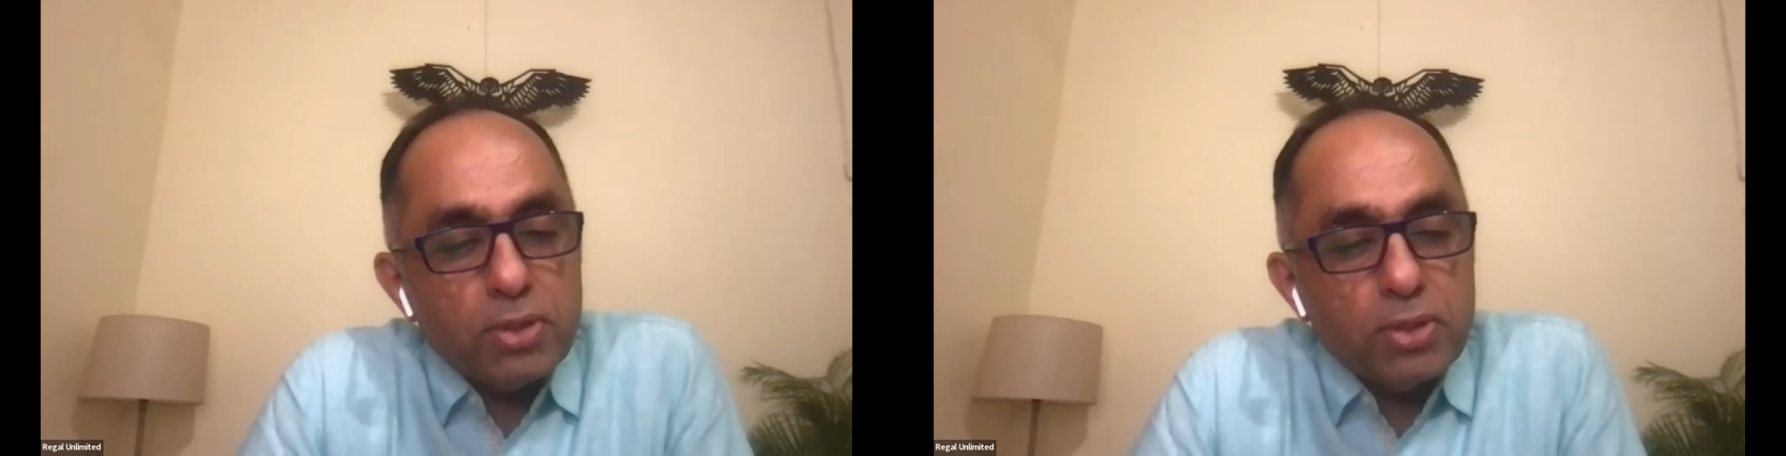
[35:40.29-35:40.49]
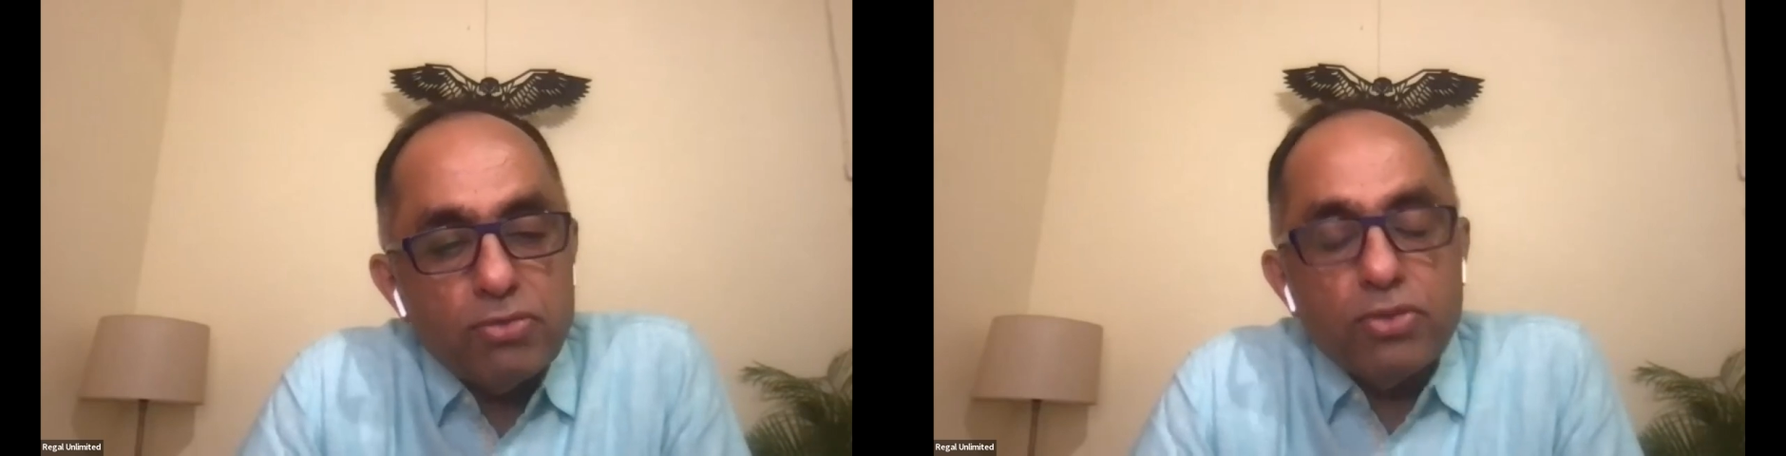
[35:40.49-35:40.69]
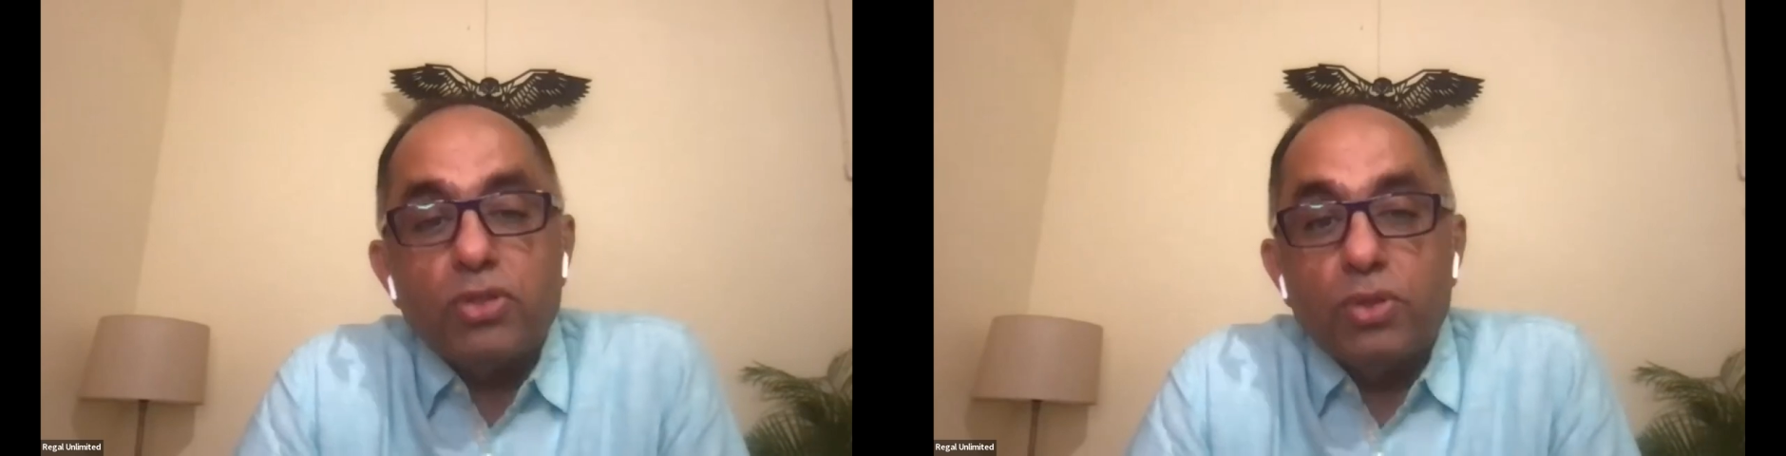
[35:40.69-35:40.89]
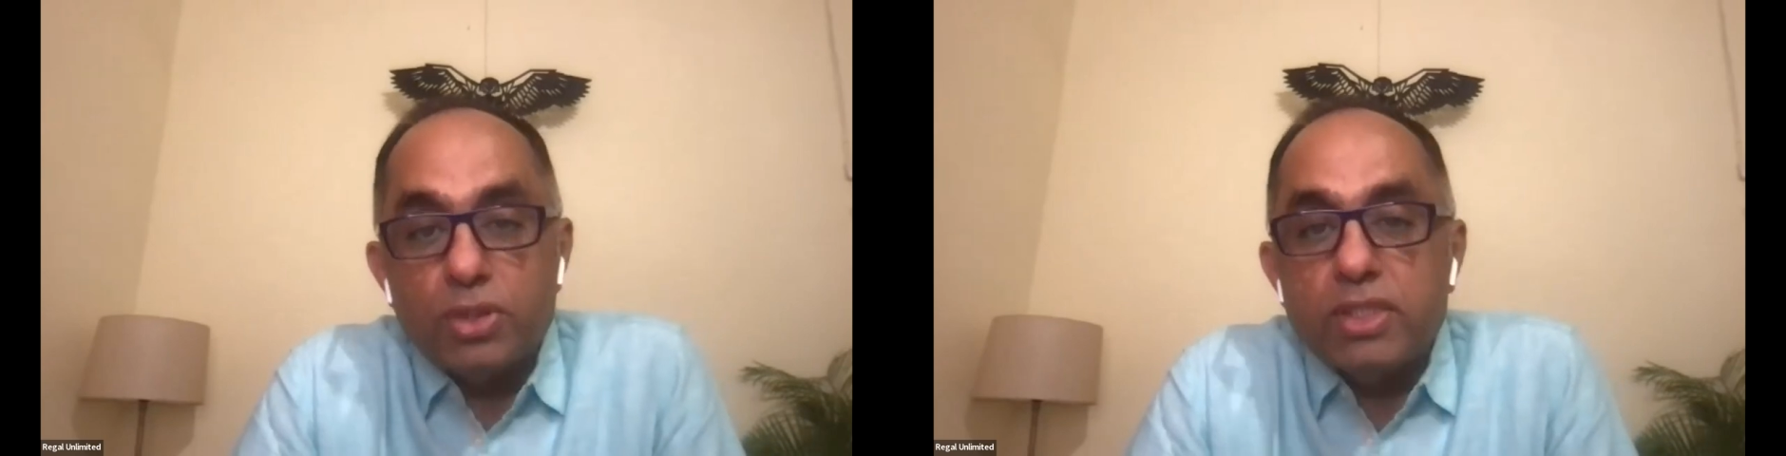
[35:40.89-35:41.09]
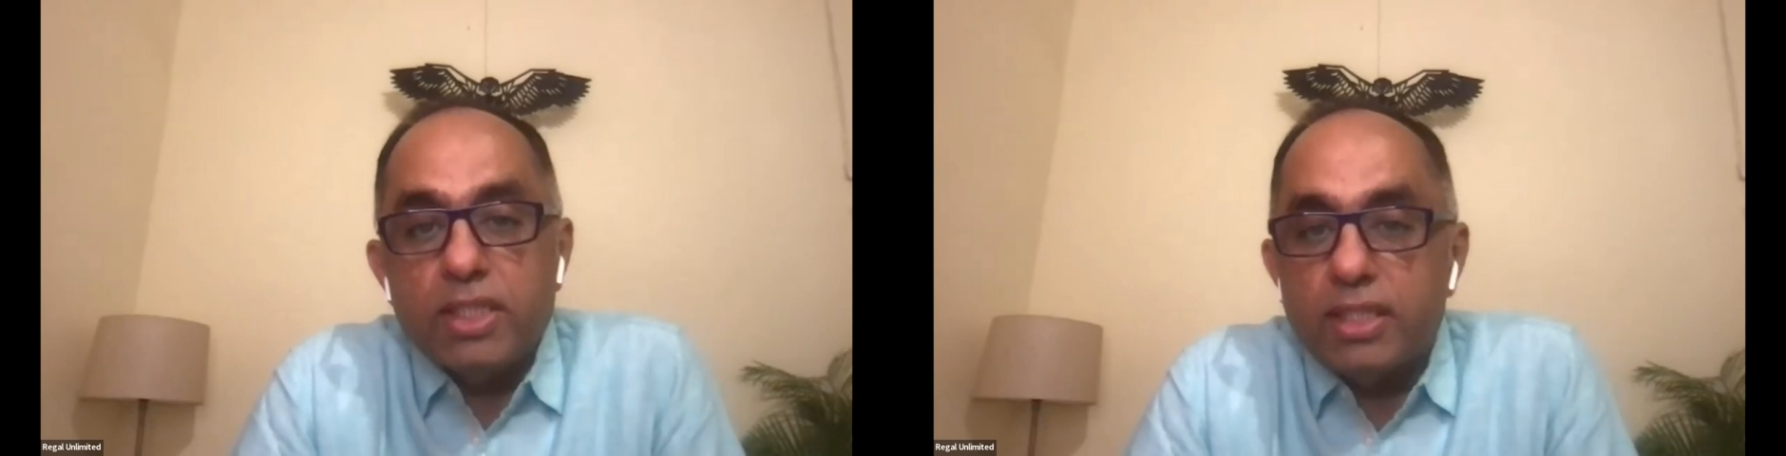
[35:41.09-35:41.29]
shop for
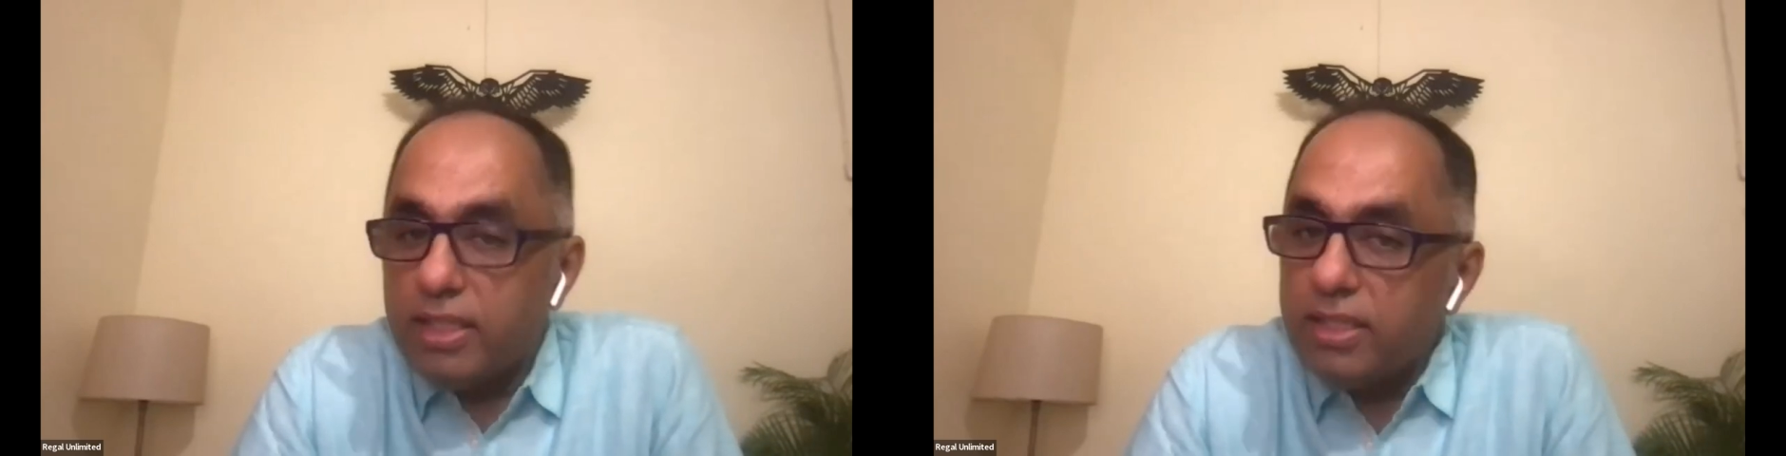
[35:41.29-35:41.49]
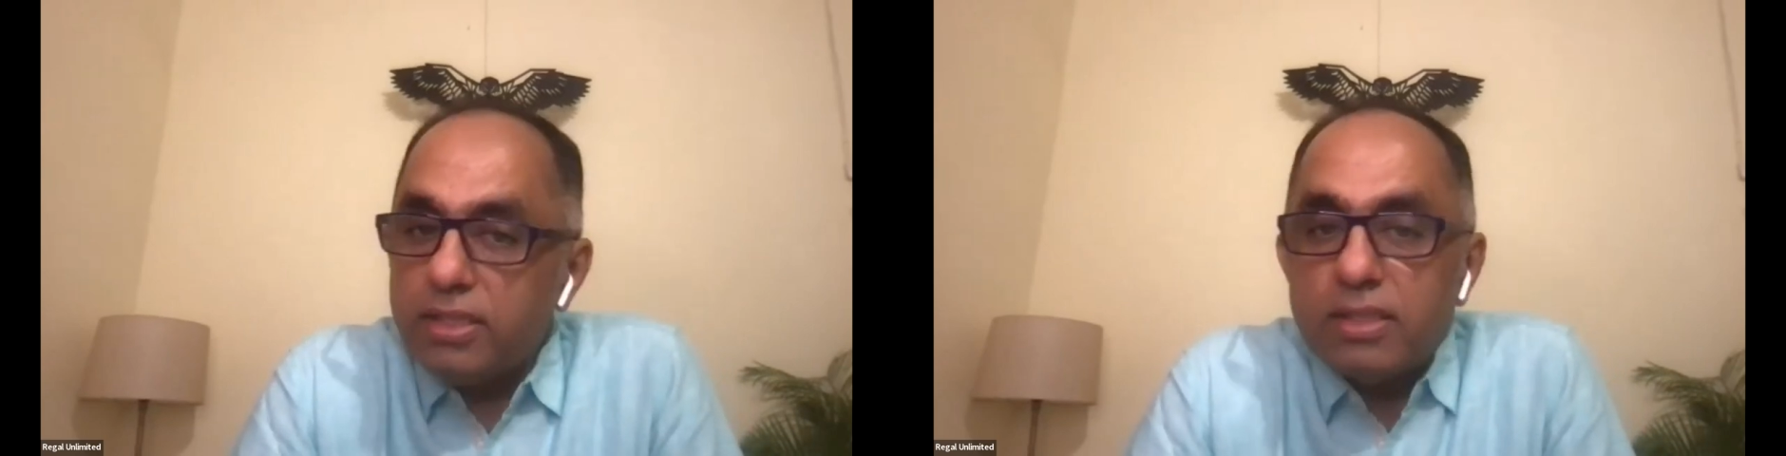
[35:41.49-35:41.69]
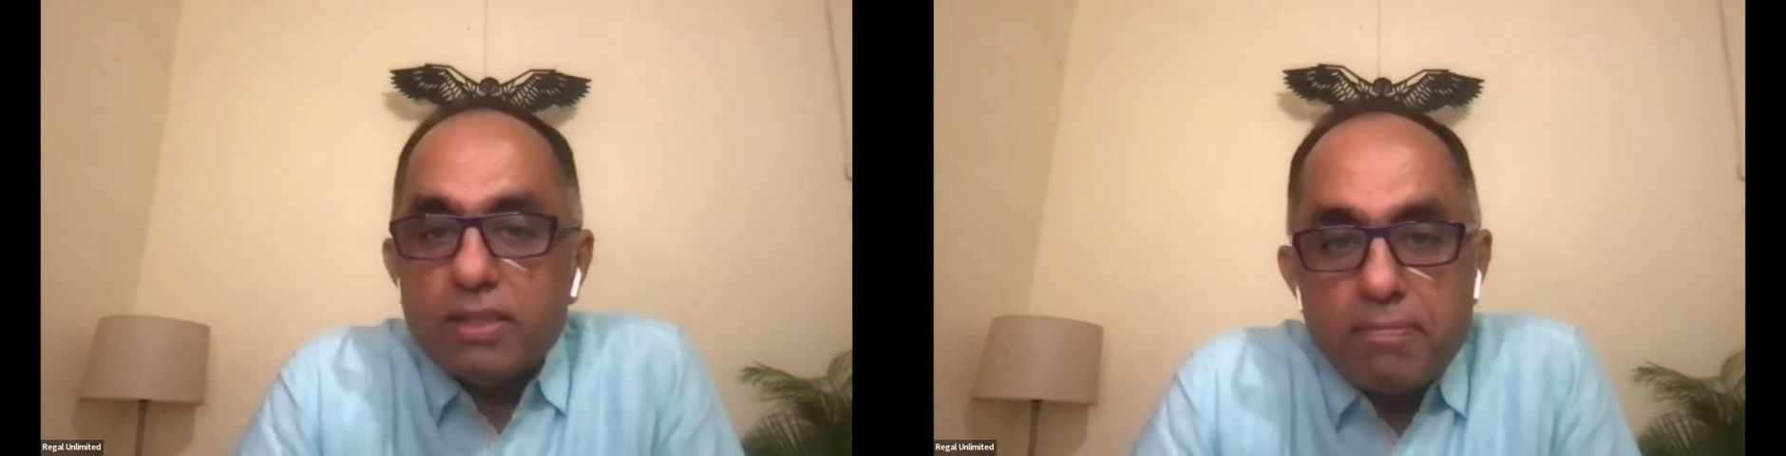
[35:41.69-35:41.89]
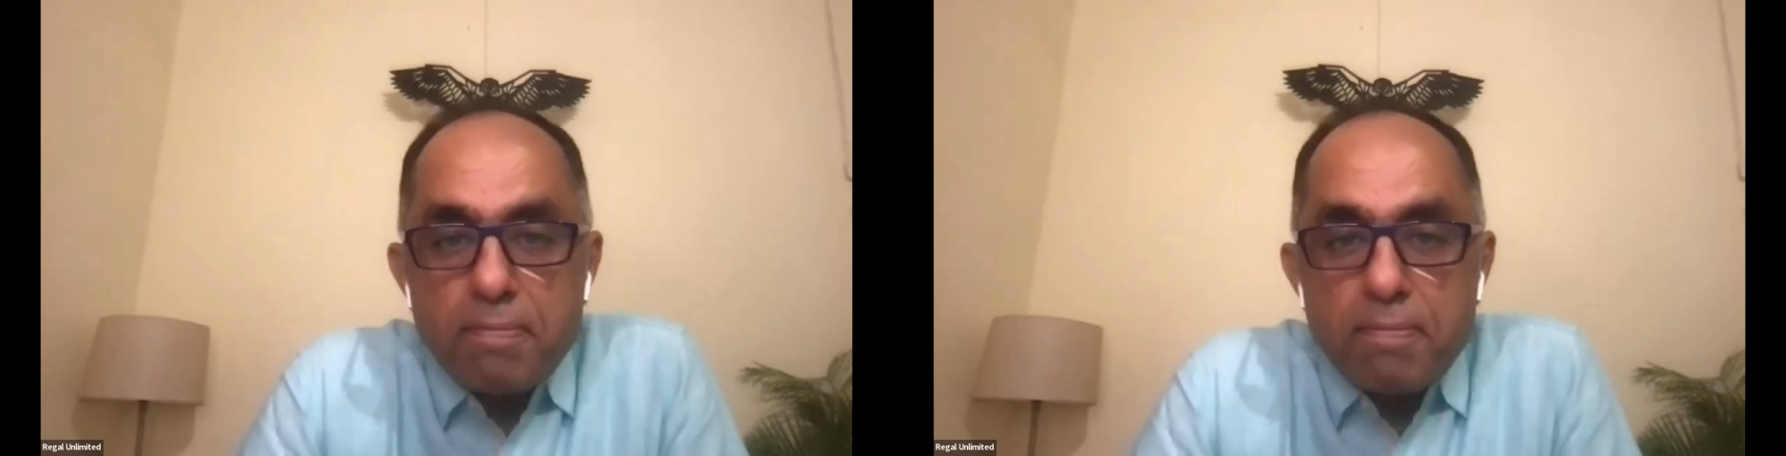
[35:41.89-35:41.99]
coaching, yes.